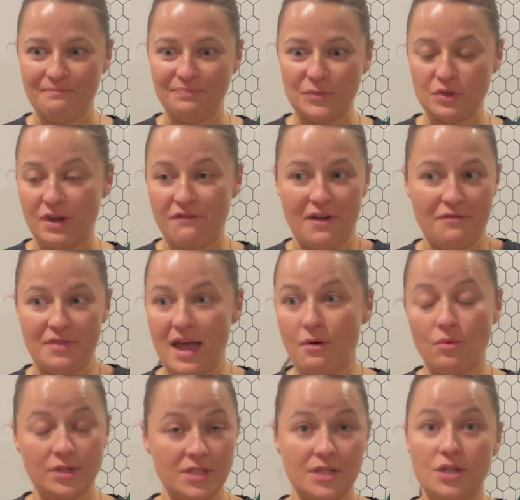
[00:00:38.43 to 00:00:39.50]
So I found that
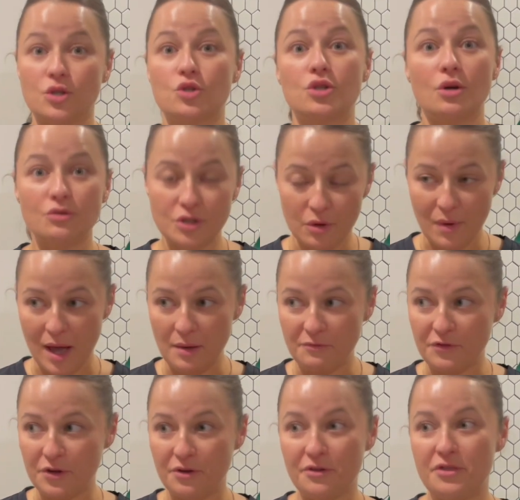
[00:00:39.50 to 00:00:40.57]
was so
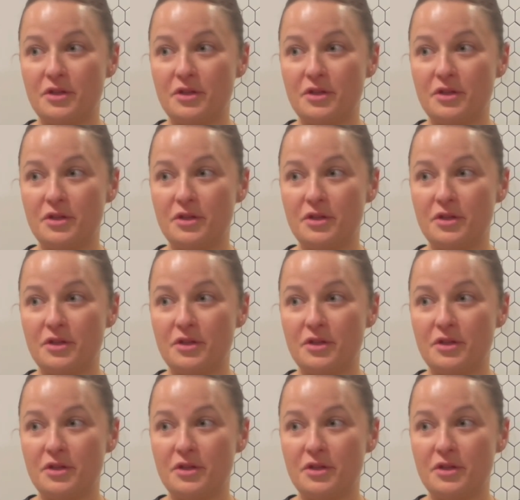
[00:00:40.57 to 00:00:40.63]
helpful.